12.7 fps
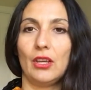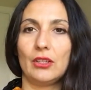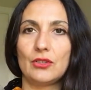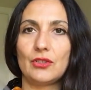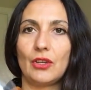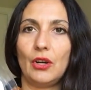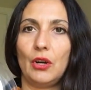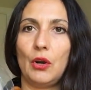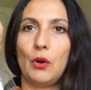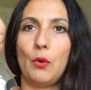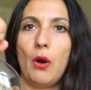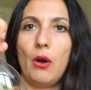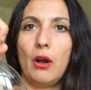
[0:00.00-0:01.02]

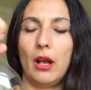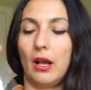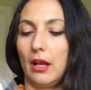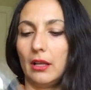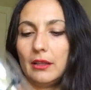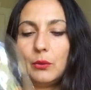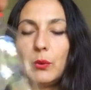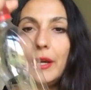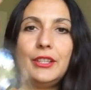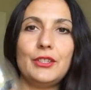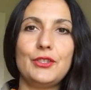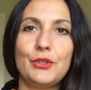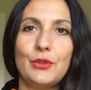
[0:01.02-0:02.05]
So the way
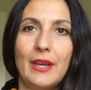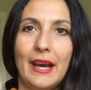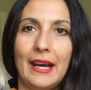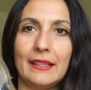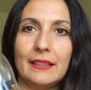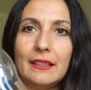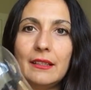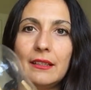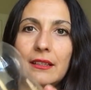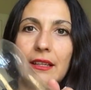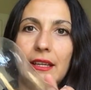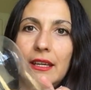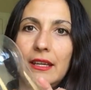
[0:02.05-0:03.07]
you do that
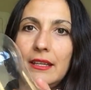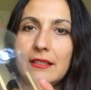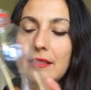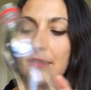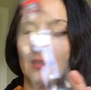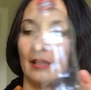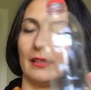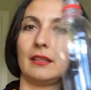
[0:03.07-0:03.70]
is